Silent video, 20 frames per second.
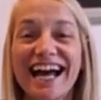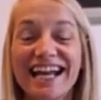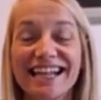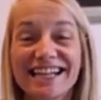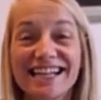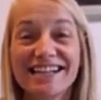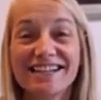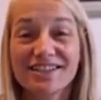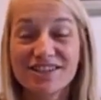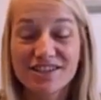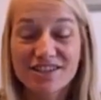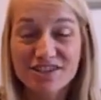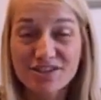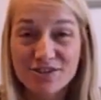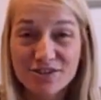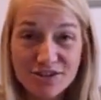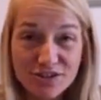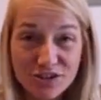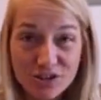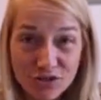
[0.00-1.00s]
and then
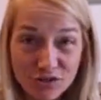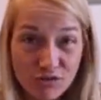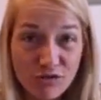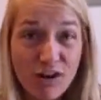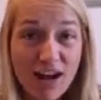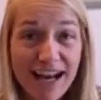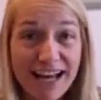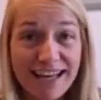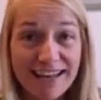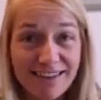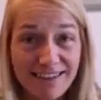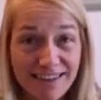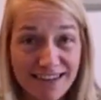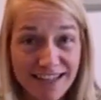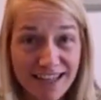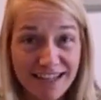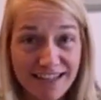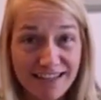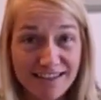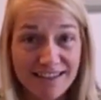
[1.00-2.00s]
try
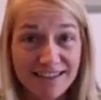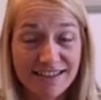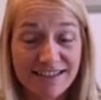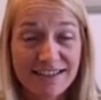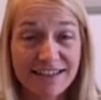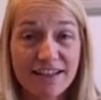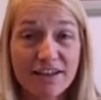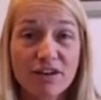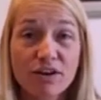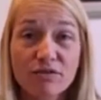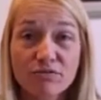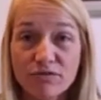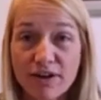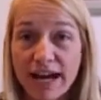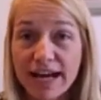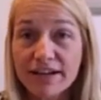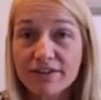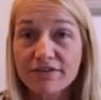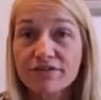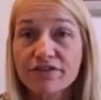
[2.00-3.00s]
things that are
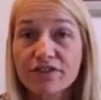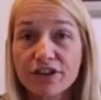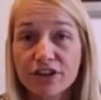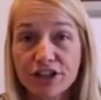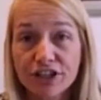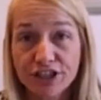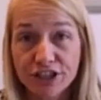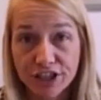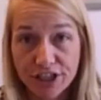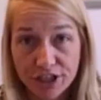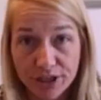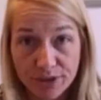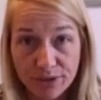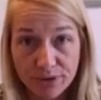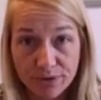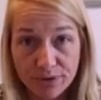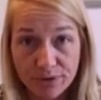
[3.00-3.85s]
right for you.